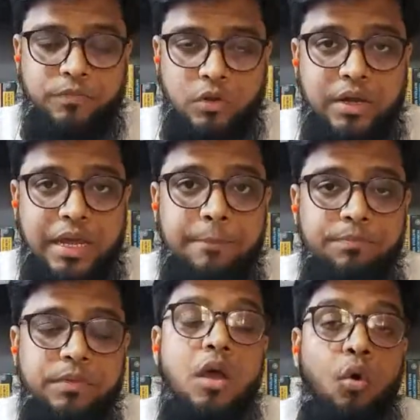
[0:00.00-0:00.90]

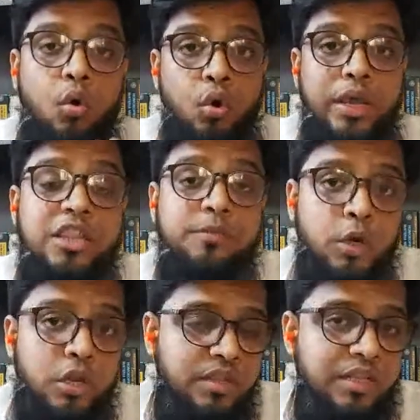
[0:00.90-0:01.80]
Okay, who is
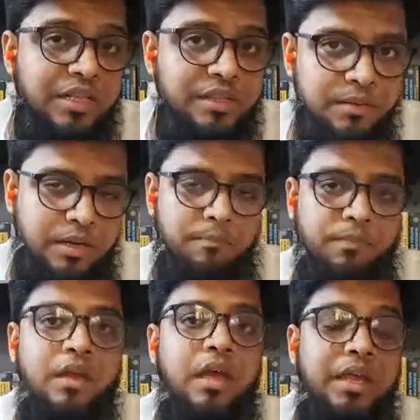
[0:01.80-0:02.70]
producing the symptom?
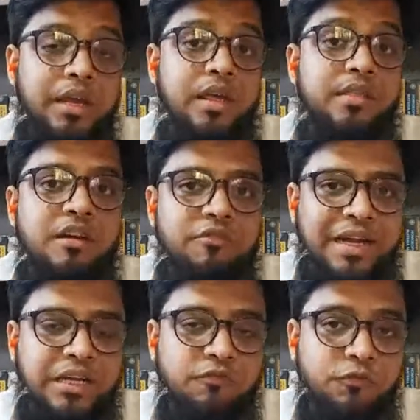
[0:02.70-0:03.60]
It is the
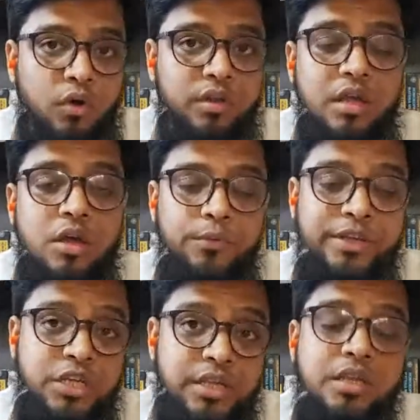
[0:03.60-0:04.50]
vital force
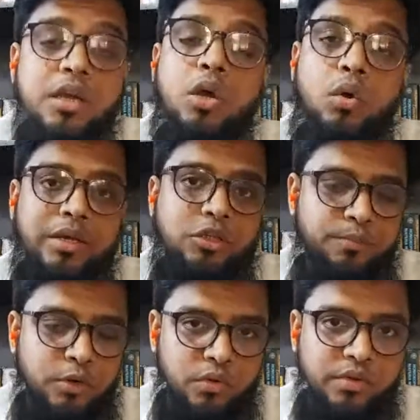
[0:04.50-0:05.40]
which is going to
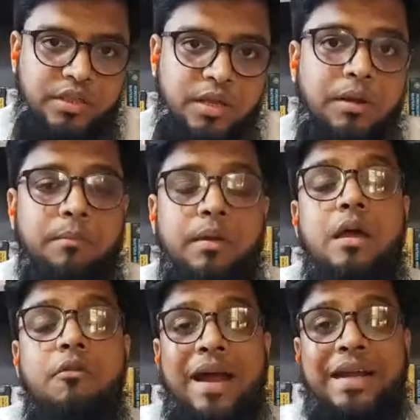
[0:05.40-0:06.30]
produce the symptom.
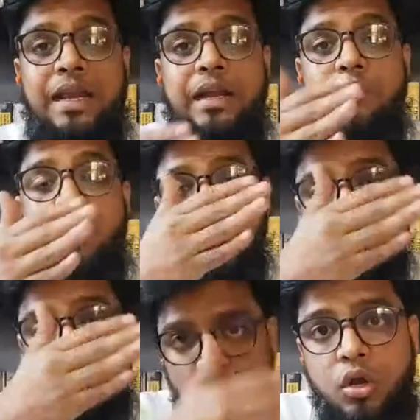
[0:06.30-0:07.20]
Vitality was
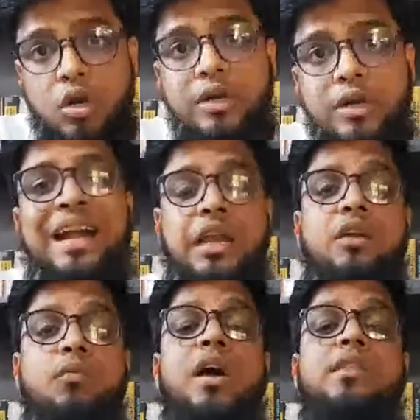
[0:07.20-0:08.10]
so low that
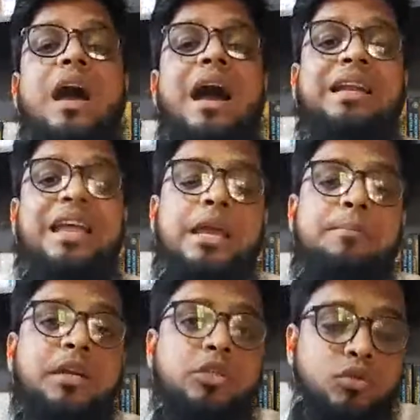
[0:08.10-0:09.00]
it was
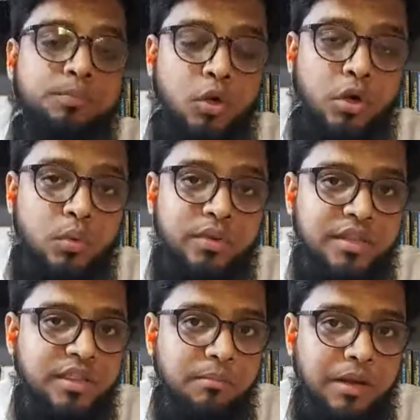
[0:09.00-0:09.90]
unable to produce the
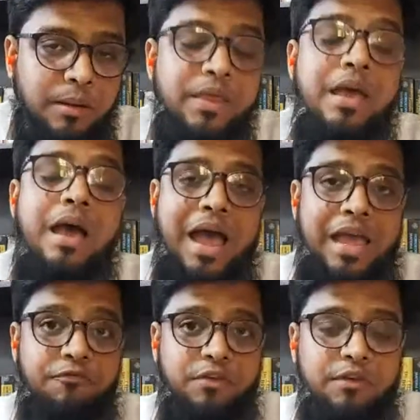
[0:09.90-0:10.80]
symptom. I
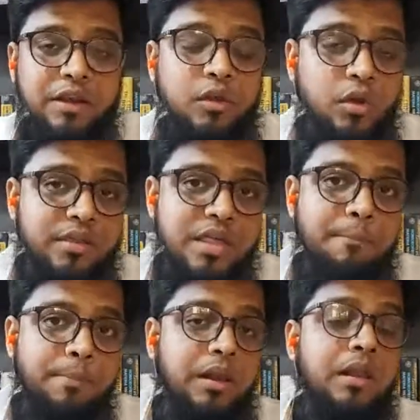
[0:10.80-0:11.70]
have given you
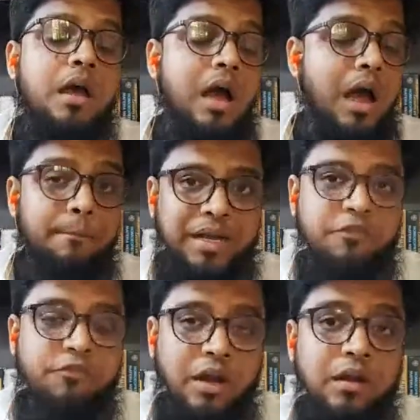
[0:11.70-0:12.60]
example, a
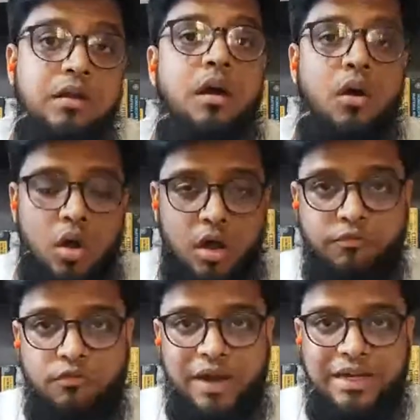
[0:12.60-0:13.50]
metaphor
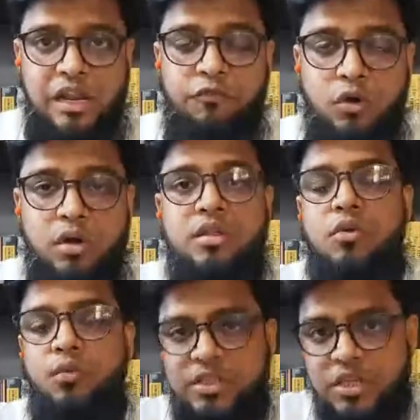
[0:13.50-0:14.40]
of vital force
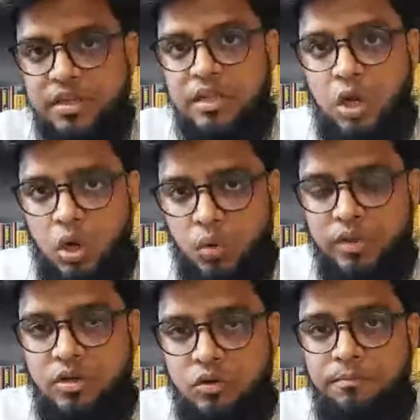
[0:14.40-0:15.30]
which is in the
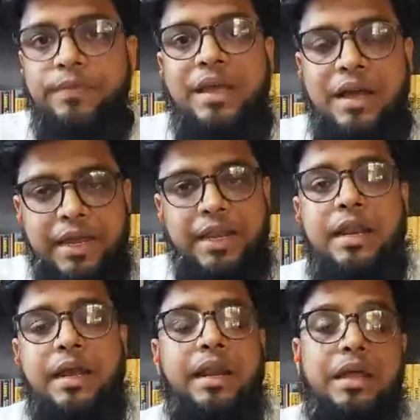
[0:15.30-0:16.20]
closed room. Again and
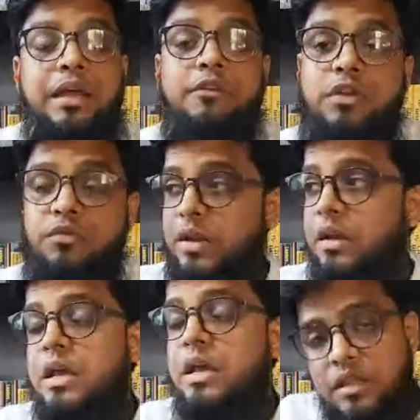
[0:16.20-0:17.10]
again I have given
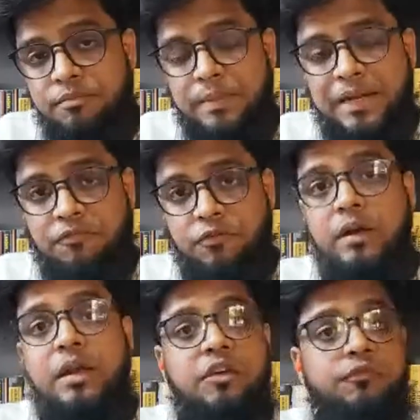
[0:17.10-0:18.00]
this
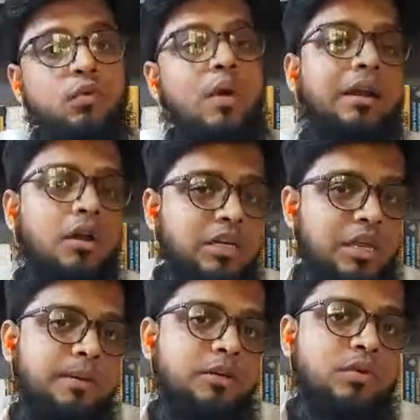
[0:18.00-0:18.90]
metaphor. If you are not
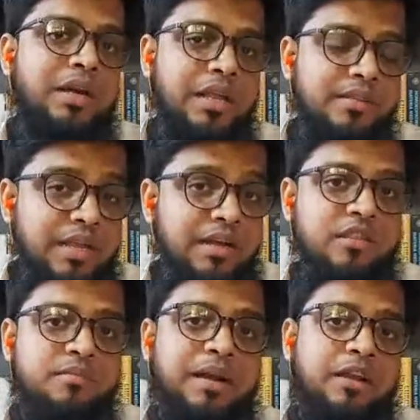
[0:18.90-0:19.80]
able to understand
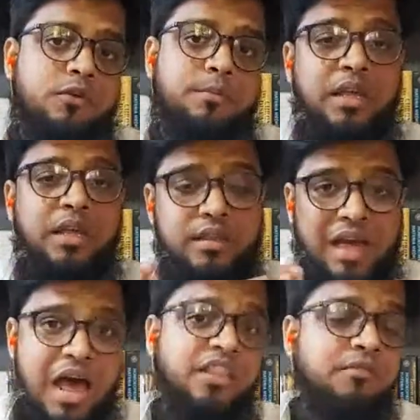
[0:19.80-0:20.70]
this metaphor, please
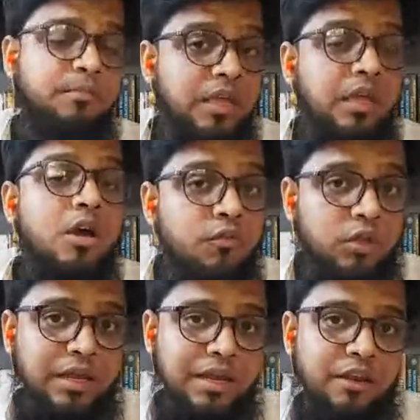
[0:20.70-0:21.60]
ask me for
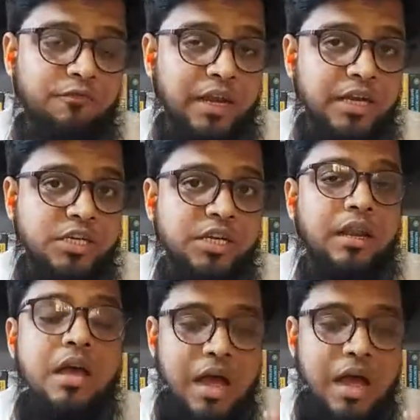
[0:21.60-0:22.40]
the clarification.